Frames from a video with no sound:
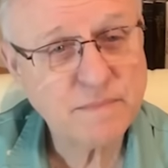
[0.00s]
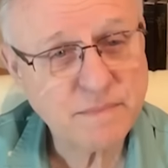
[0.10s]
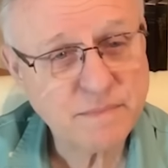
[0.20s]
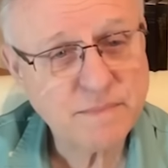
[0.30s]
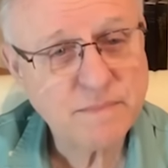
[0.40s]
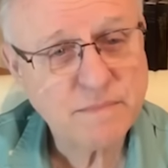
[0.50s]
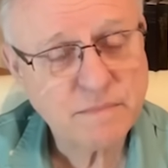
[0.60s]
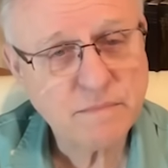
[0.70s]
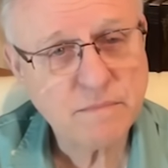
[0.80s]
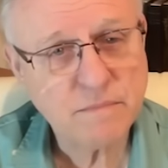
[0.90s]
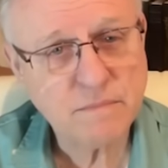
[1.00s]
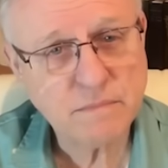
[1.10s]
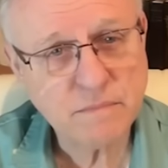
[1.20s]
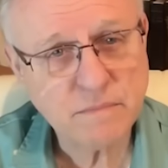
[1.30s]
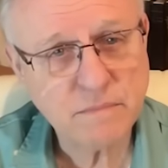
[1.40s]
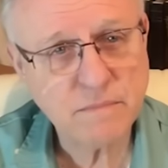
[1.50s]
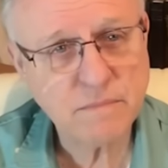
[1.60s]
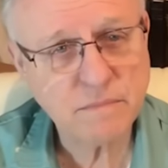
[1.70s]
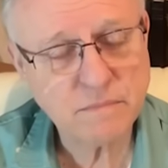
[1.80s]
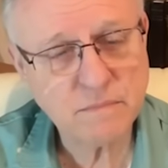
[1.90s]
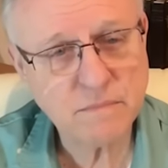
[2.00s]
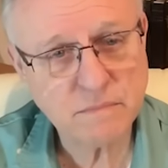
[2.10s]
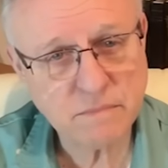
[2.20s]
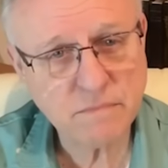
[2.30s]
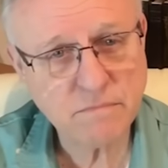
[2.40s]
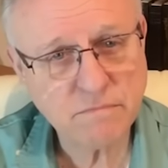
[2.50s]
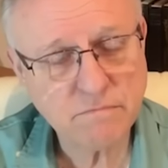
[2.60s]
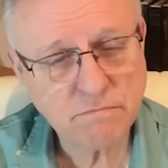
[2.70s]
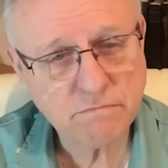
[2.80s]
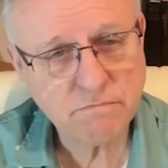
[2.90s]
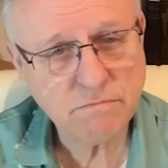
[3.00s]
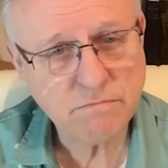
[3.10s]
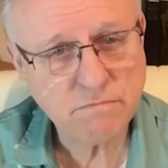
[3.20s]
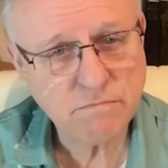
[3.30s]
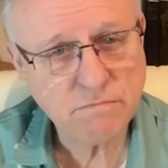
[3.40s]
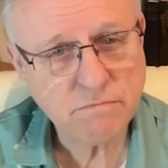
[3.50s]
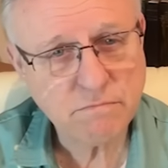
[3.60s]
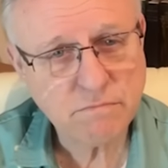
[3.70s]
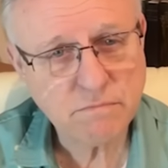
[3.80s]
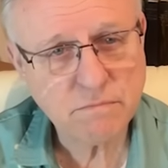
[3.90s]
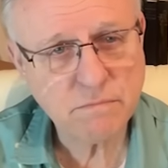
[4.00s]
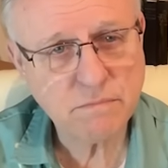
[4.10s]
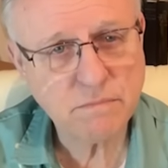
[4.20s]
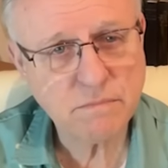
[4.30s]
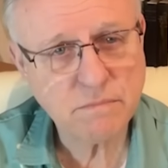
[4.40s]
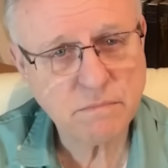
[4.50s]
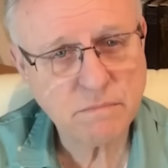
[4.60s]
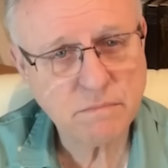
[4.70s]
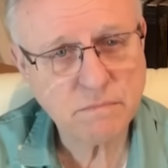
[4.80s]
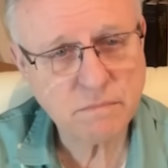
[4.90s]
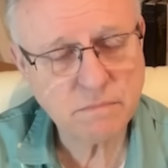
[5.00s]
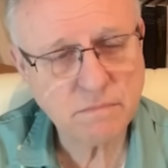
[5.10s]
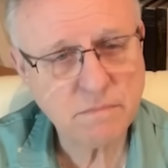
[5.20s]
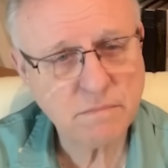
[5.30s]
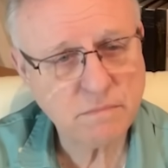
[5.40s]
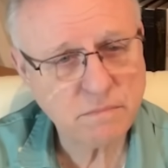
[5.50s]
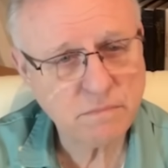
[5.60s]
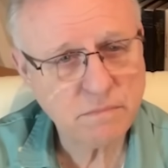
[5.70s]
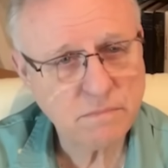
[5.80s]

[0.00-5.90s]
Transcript: [no speech]